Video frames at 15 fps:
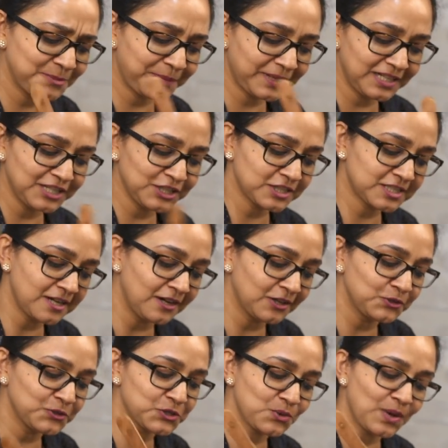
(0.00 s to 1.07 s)
Typically in
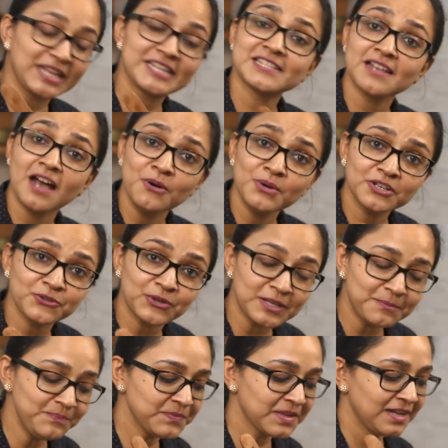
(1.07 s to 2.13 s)
tacos you add sour
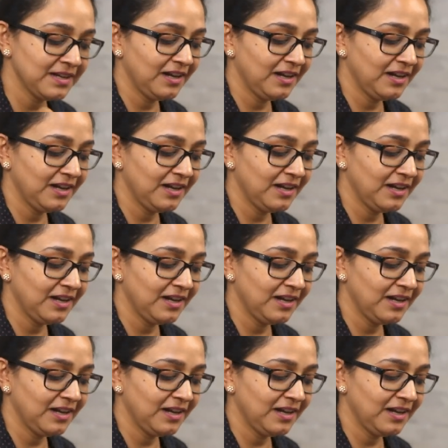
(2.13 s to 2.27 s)
cream,